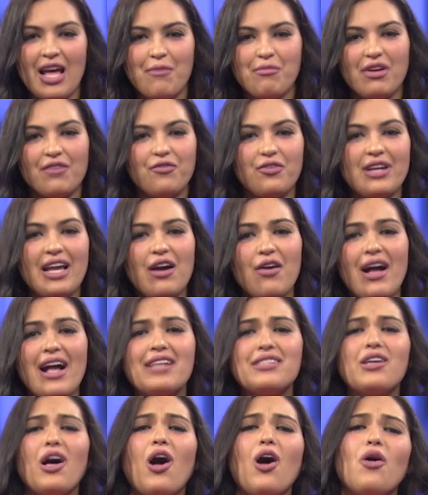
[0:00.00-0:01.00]
But for now,
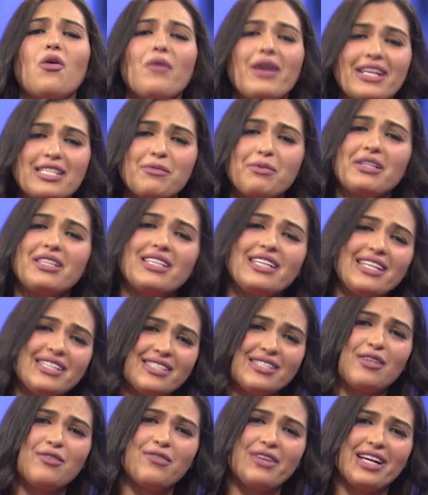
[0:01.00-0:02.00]
as always,
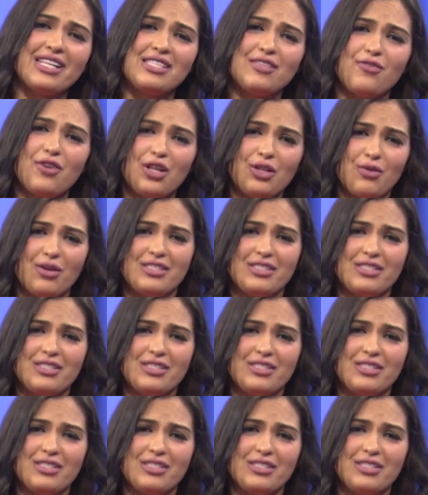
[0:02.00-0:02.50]
please don't forget to follow